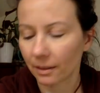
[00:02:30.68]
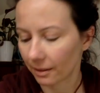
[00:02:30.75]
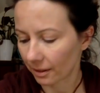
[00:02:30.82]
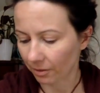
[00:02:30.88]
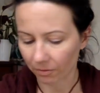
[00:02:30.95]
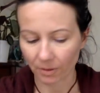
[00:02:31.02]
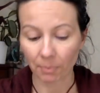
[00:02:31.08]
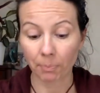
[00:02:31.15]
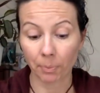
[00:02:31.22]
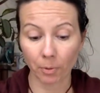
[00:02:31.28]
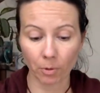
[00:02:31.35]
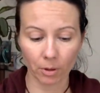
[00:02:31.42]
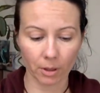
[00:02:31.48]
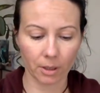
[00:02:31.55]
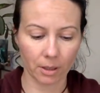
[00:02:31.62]
if the
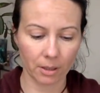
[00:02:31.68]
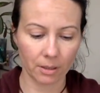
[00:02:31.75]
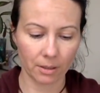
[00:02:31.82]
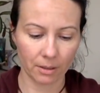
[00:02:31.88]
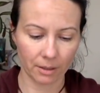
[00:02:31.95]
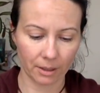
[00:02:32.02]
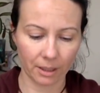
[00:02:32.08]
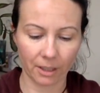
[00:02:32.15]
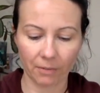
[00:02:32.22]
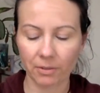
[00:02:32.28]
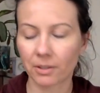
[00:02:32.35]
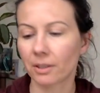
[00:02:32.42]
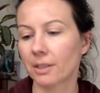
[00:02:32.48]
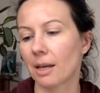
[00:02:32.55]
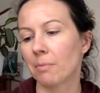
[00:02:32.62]
book
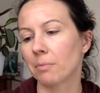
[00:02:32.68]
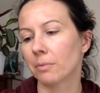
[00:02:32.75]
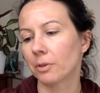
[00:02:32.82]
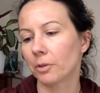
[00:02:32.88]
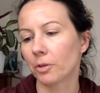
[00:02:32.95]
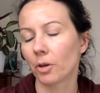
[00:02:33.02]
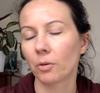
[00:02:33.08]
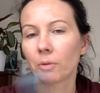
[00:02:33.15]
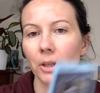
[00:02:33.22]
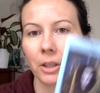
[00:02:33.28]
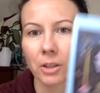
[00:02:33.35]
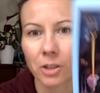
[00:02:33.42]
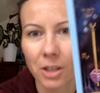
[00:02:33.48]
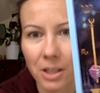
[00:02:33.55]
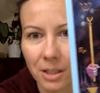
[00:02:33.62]
gives some,
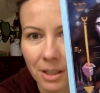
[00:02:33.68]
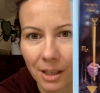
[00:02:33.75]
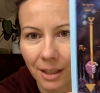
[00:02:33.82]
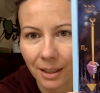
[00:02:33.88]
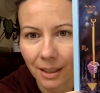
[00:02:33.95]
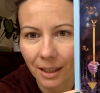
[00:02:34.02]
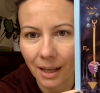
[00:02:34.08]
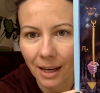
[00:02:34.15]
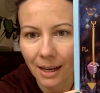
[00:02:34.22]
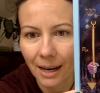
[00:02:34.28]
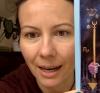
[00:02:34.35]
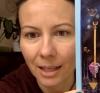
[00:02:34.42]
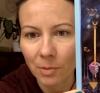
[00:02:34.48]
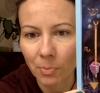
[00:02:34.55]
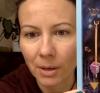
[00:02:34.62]
interesting
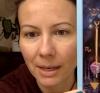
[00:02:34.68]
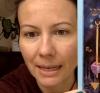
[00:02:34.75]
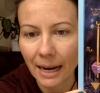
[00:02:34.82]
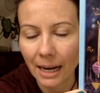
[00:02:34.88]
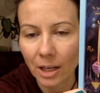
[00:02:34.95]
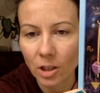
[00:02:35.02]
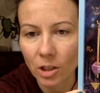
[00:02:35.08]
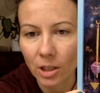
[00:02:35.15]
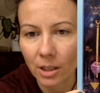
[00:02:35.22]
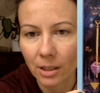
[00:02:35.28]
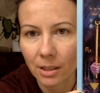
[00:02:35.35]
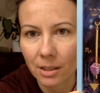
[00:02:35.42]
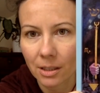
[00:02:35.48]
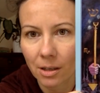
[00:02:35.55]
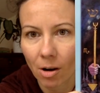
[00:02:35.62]

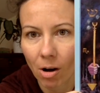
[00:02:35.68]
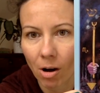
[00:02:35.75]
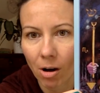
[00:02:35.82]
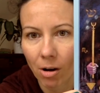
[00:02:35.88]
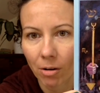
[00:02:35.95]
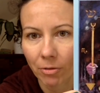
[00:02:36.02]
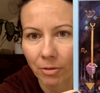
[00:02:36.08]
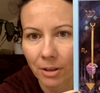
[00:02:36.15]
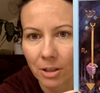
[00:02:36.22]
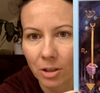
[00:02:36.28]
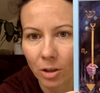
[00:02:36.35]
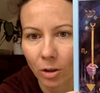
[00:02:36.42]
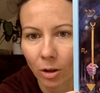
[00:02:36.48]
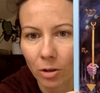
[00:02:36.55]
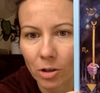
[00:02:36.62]
explanations of
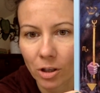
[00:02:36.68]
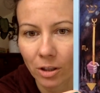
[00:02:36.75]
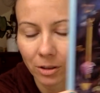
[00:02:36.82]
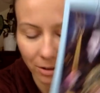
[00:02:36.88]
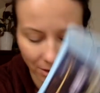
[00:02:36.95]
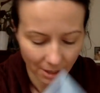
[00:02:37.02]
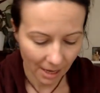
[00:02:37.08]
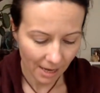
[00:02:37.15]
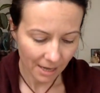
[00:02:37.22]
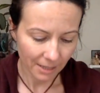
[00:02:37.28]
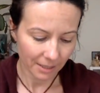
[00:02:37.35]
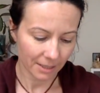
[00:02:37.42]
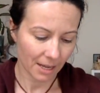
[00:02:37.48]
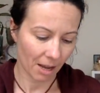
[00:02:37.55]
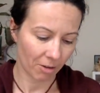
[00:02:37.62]
astrological
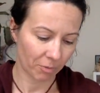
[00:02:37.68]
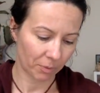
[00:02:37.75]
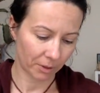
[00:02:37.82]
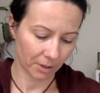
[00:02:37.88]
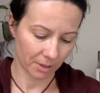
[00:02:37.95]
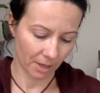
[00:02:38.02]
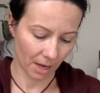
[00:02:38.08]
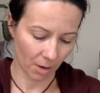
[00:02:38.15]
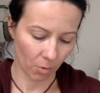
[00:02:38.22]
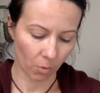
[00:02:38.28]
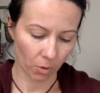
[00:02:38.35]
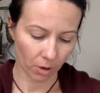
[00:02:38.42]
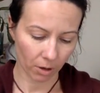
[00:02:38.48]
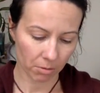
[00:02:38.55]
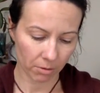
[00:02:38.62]
stuff, because I
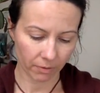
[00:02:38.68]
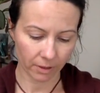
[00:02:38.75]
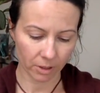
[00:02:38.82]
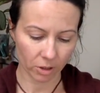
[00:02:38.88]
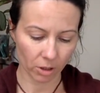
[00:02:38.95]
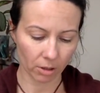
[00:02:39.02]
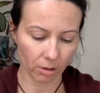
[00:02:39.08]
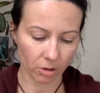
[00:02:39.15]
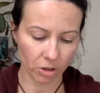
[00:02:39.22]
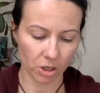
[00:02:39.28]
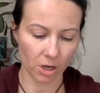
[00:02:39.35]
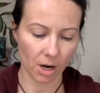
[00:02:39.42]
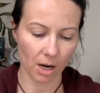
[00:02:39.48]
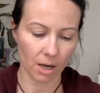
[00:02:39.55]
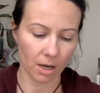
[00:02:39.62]
work with
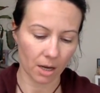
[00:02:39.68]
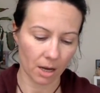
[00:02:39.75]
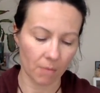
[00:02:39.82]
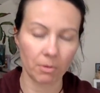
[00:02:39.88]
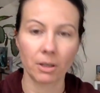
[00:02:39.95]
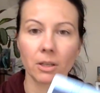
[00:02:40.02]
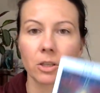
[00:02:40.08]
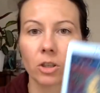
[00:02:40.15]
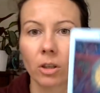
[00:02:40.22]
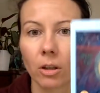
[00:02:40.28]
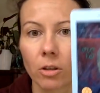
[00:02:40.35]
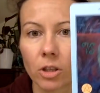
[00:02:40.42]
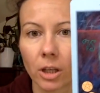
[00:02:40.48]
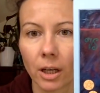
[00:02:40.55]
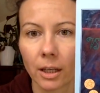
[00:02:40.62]
astrology, I am an
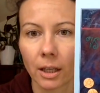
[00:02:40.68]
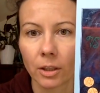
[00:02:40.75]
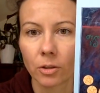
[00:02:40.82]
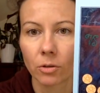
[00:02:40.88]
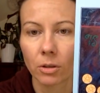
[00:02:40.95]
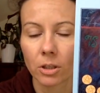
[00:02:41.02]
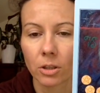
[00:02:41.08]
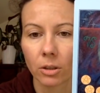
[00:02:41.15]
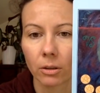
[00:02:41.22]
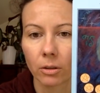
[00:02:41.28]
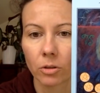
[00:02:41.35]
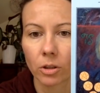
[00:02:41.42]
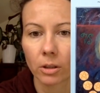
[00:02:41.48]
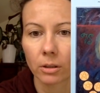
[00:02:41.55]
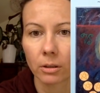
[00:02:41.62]
astrologer and I do
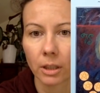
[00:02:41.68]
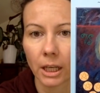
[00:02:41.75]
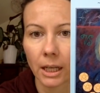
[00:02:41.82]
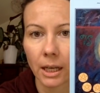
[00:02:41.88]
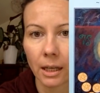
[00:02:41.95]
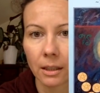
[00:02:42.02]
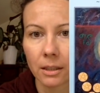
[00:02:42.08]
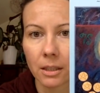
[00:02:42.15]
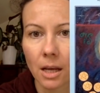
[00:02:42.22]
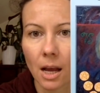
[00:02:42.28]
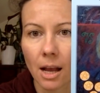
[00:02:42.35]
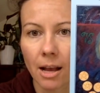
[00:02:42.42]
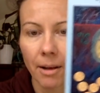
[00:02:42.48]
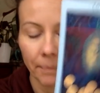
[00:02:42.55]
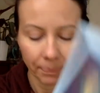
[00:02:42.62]
astrological readings.
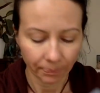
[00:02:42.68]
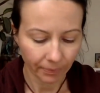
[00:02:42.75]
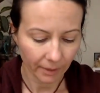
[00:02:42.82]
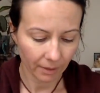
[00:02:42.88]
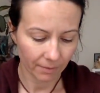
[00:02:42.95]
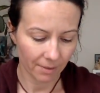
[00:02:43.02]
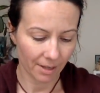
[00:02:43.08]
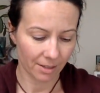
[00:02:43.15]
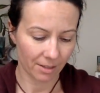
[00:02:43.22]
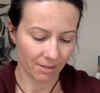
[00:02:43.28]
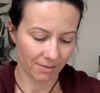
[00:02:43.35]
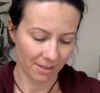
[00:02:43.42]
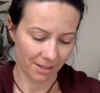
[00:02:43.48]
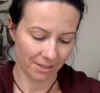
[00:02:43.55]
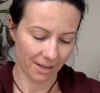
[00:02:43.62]
Then
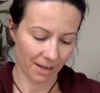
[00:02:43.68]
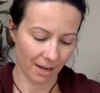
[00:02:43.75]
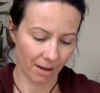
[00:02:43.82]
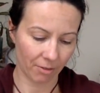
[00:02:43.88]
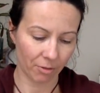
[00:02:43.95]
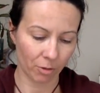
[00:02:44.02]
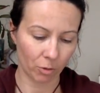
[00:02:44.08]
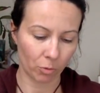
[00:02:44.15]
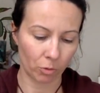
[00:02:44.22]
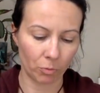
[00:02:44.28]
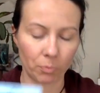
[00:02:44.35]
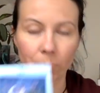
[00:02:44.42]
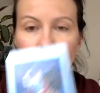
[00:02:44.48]
this deck I thought would,